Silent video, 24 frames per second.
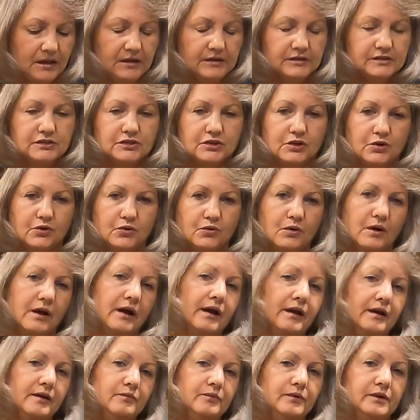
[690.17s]
So
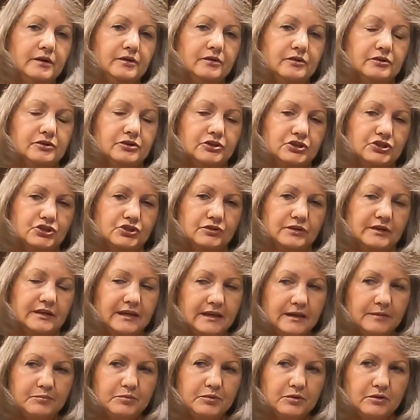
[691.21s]
I would encourage you to
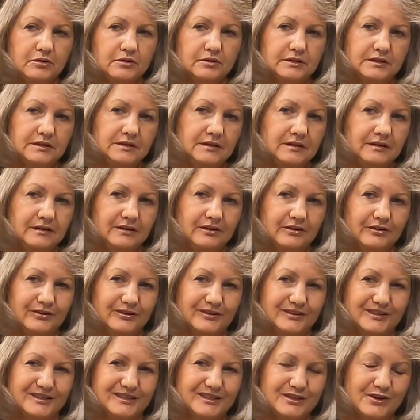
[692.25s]
keep
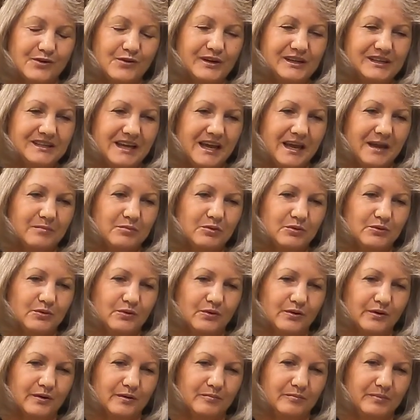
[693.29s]
your sewing table
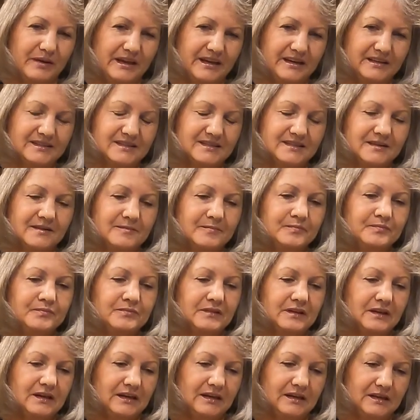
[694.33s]
or base
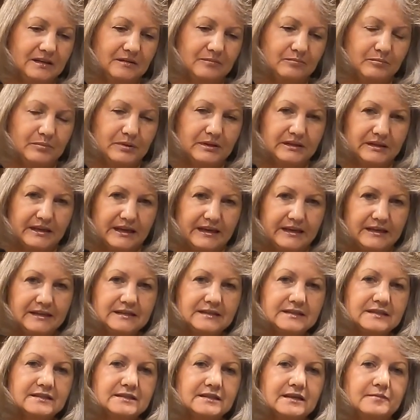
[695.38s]
in
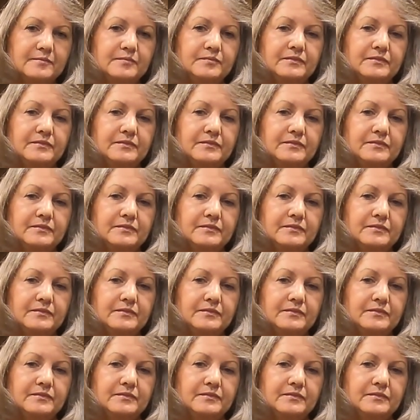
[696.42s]
place,